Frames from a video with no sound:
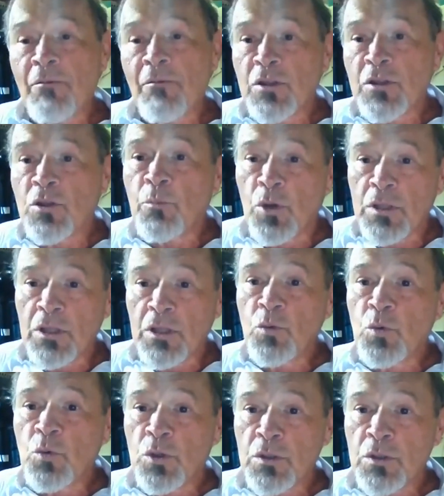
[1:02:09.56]
somebody to
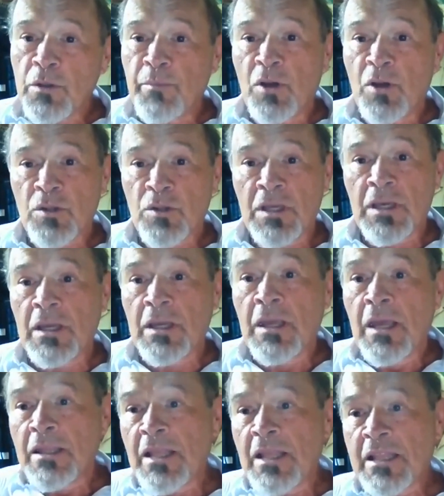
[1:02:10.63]
work because he
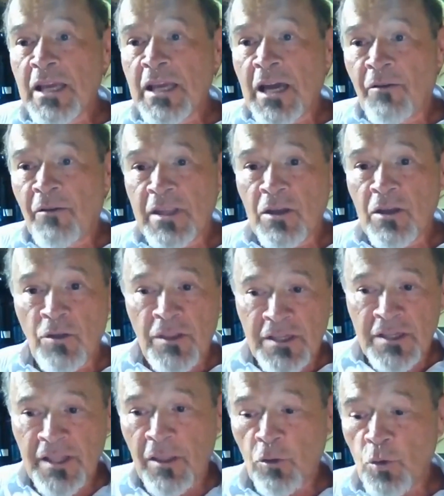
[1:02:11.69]
doesn't have any other
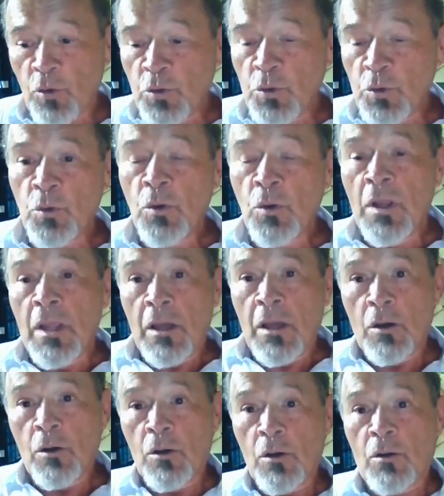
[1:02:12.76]
thing to do,
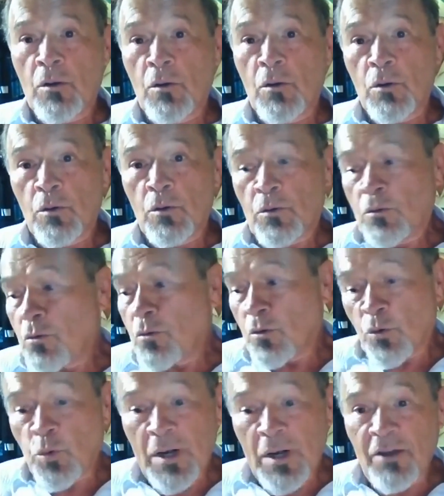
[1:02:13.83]
or
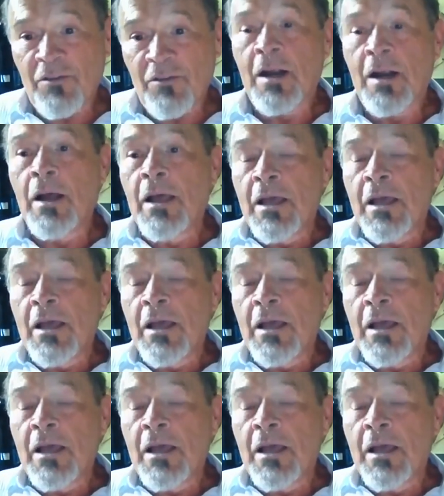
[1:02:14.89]
whatever.